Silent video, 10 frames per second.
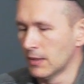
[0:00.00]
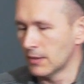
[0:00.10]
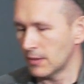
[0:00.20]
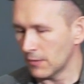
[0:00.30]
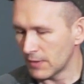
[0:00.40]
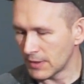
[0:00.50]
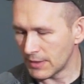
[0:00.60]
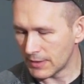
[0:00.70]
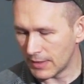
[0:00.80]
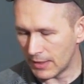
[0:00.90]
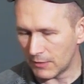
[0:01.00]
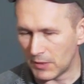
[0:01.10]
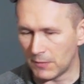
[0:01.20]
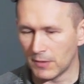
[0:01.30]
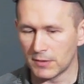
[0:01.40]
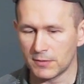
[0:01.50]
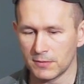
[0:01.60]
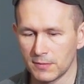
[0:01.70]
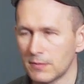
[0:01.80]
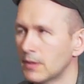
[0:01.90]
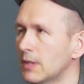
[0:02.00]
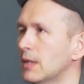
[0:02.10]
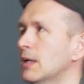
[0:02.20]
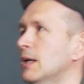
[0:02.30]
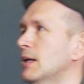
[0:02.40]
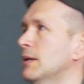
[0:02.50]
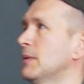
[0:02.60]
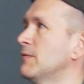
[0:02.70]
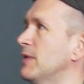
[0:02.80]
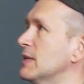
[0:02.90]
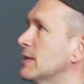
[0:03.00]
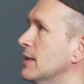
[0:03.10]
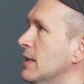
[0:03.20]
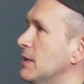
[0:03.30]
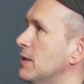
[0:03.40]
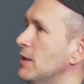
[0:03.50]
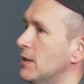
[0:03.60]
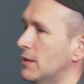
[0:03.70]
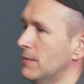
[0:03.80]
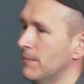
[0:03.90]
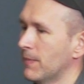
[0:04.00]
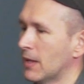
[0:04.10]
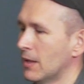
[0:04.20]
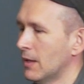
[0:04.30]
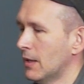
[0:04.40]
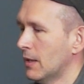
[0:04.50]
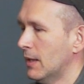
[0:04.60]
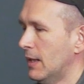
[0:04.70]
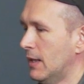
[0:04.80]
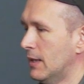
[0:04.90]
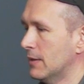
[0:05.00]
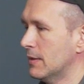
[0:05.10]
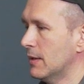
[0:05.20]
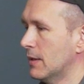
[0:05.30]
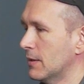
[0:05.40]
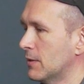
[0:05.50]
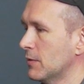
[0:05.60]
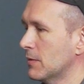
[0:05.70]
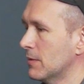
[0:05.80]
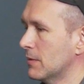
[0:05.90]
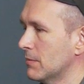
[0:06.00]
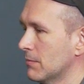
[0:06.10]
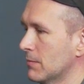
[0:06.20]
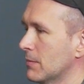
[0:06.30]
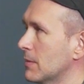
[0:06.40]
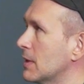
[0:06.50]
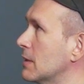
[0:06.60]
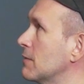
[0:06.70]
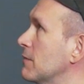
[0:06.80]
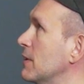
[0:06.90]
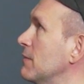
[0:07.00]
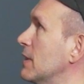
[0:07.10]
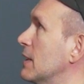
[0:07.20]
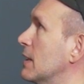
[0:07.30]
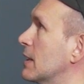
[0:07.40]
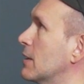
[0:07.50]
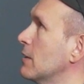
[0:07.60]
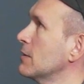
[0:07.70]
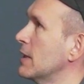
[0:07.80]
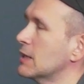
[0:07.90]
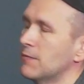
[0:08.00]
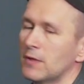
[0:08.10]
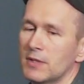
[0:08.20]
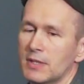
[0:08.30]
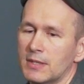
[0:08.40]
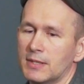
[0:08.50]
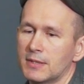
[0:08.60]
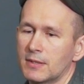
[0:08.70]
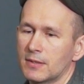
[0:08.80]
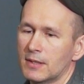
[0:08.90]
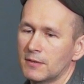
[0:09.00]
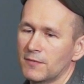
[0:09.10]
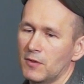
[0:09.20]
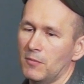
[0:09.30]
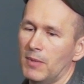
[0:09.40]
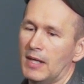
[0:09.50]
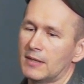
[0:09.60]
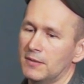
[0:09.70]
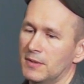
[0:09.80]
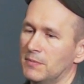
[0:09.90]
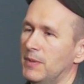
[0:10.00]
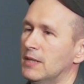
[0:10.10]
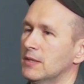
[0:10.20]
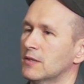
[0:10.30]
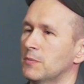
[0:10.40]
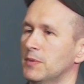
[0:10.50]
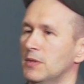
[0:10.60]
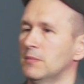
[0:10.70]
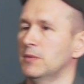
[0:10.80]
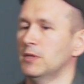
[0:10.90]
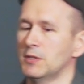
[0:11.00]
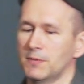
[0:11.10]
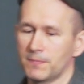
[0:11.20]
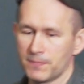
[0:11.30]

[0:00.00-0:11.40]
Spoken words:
So this is what I want to investigate here. And to kind of give a context for this, let's kind of go back to this basic split and merge.